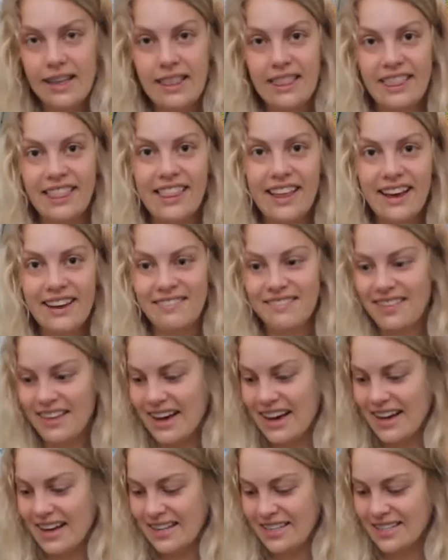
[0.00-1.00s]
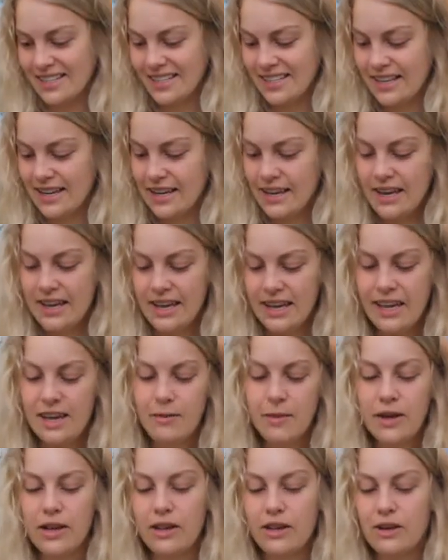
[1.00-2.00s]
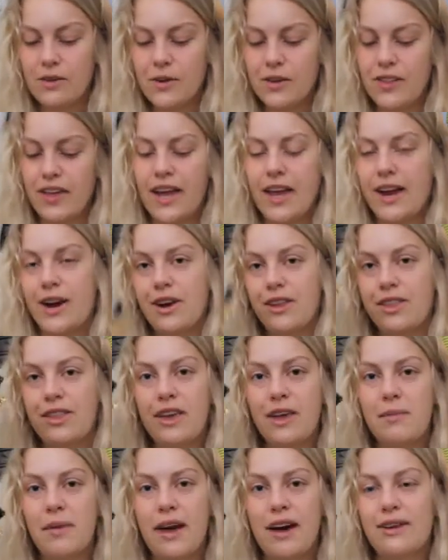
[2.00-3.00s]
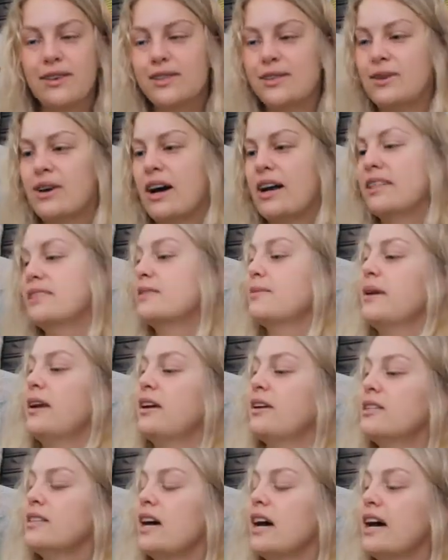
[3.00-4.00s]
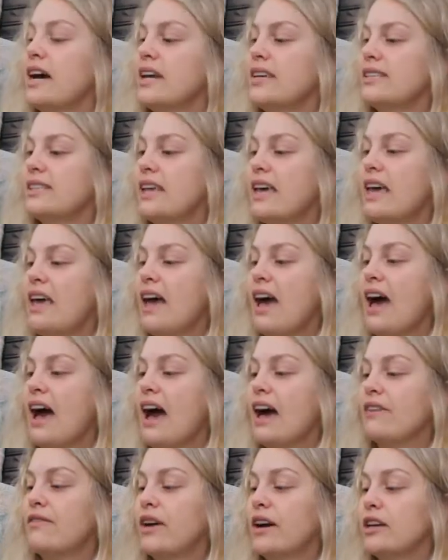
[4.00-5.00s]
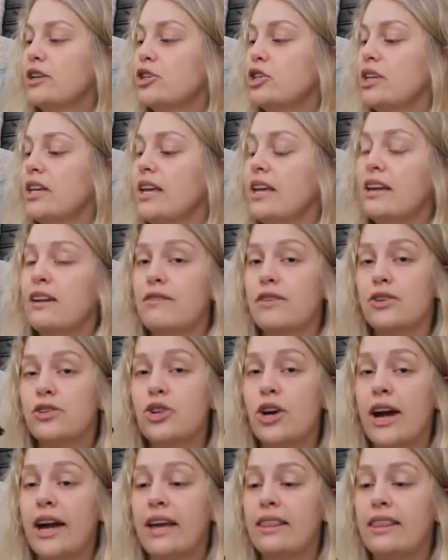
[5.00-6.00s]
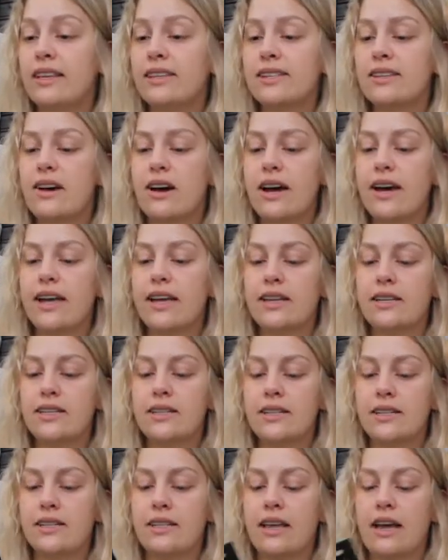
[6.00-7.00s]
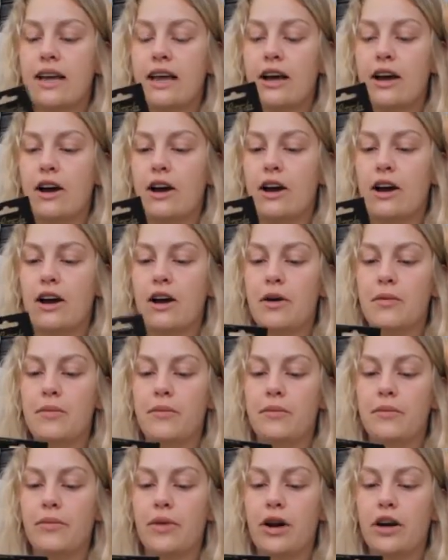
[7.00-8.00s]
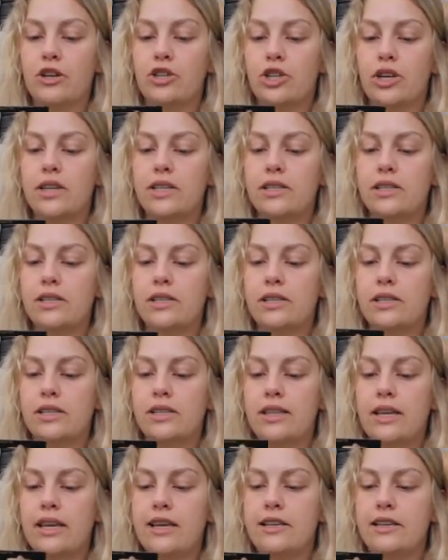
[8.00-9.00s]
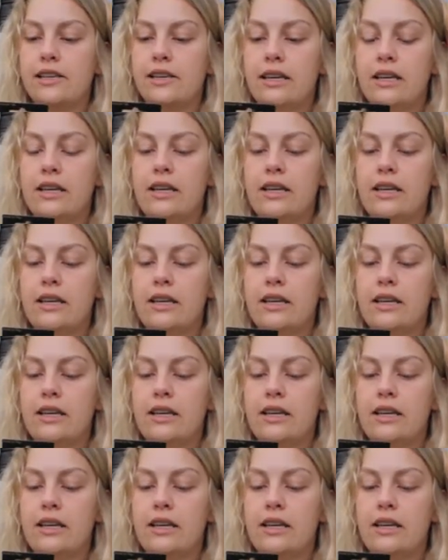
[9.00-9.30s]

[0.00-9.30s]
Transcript: Love that. Keeping along with the hair theme, I also got some hair ties. I've actually never tried this kind that um, are just the